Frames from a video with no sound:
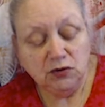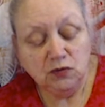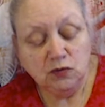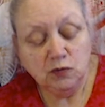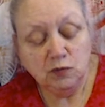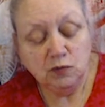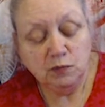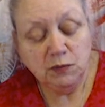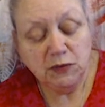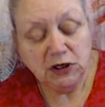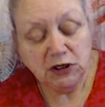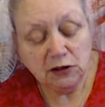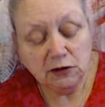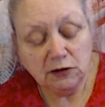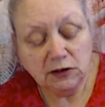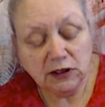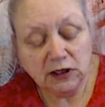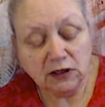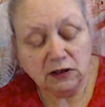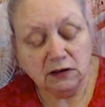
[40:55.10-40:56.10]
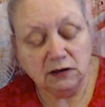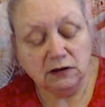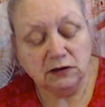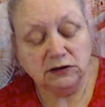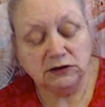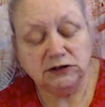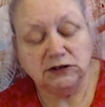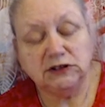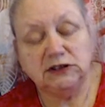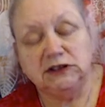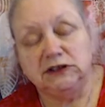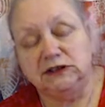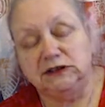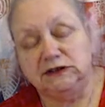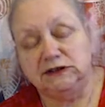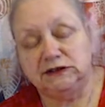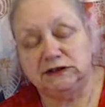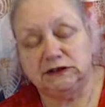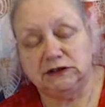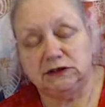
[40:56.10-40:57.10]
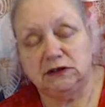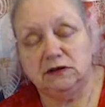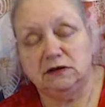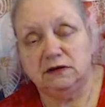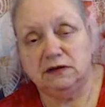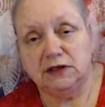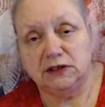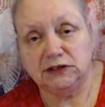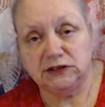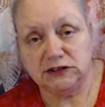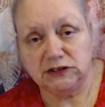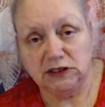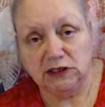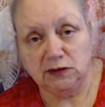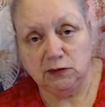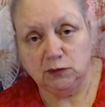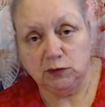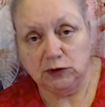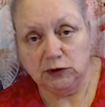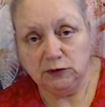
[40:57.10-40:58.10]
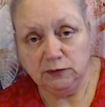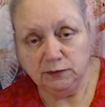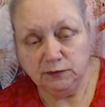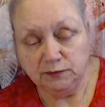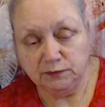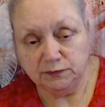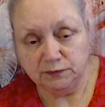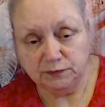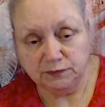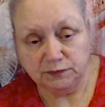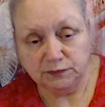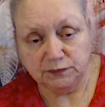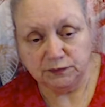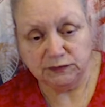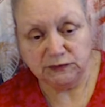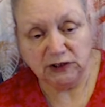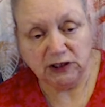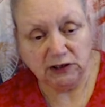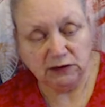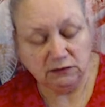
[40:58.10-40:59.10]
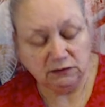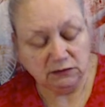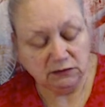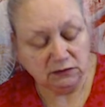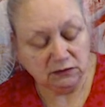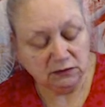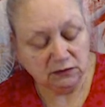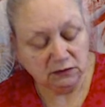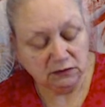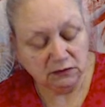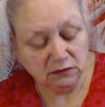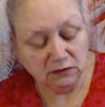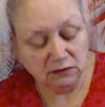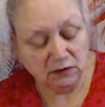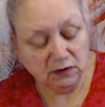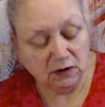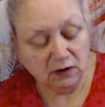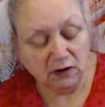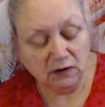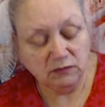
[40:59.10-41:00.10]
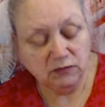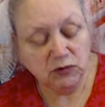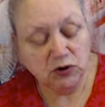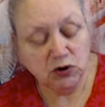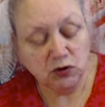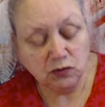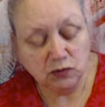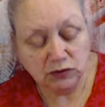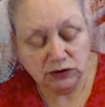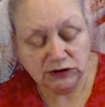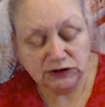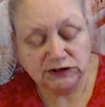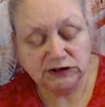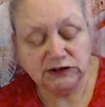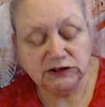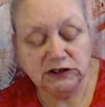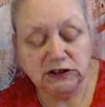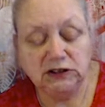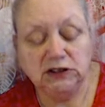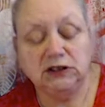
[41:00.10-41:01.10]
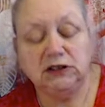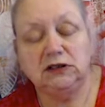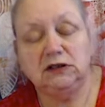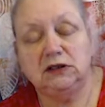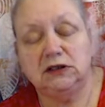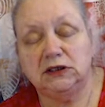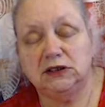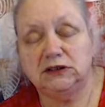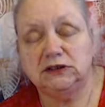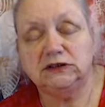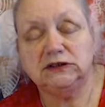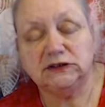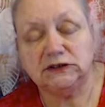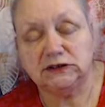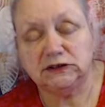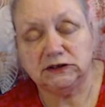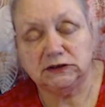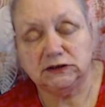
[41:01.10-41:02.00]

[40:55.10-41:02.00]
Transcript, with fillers: middle card is the tower. Now, I'm not seeing this